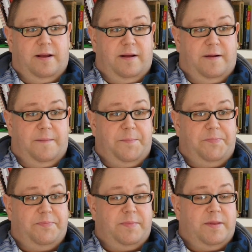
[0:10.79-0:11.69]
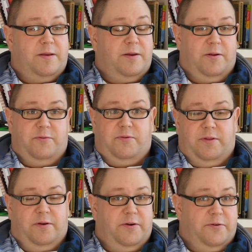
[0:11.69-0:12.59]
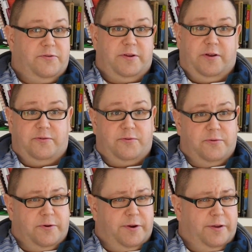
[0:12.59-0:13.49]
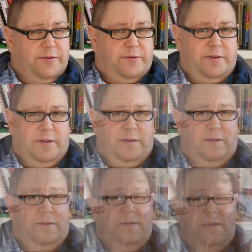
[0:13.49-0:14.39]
the urge to tell stories, the